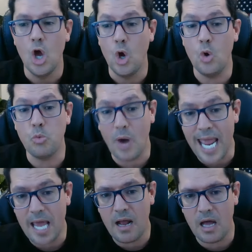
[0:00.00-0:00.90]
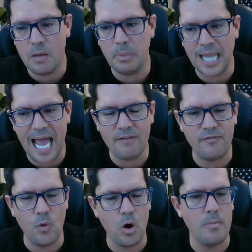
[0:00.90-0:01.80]
who ran on a
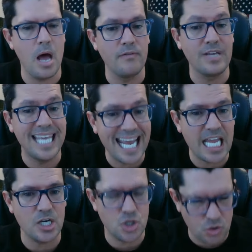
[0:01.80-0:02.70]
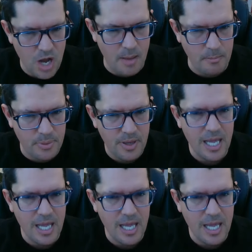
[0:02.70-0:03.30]
platform of getting Trump